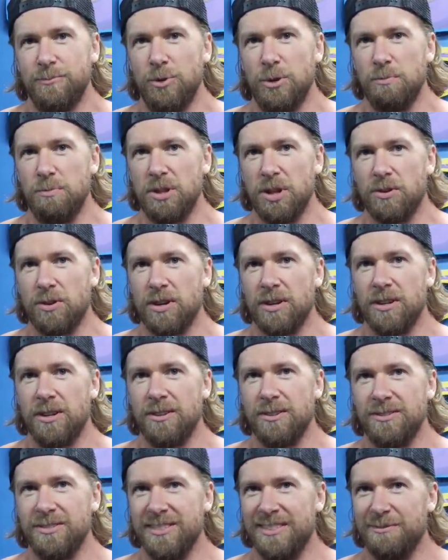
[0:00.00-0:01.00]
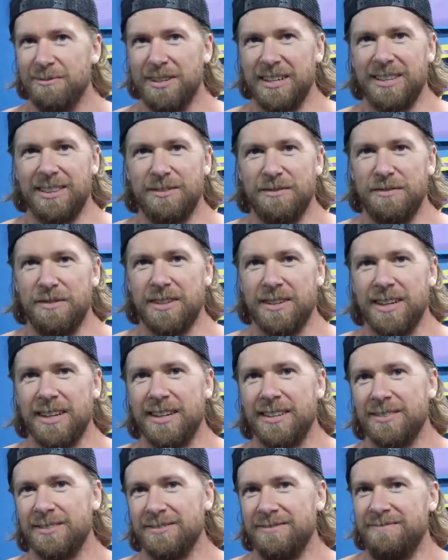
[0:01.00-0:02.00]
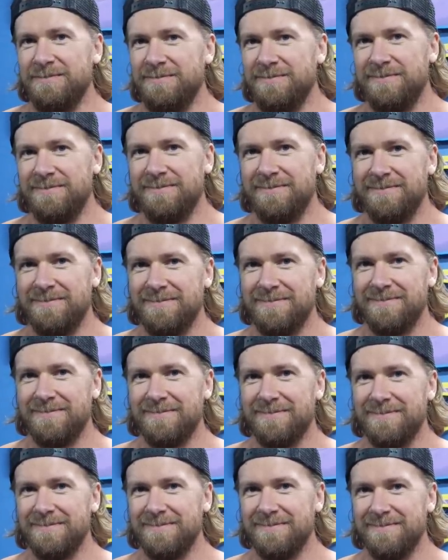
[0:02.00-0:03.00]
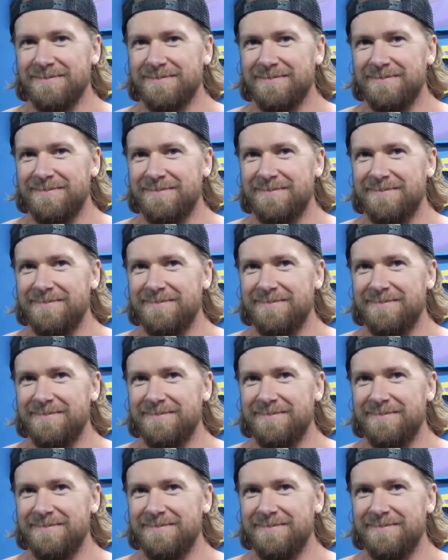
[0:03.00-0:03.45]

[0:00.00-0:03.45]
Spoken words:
we blow our loads, and then we get the fuck out.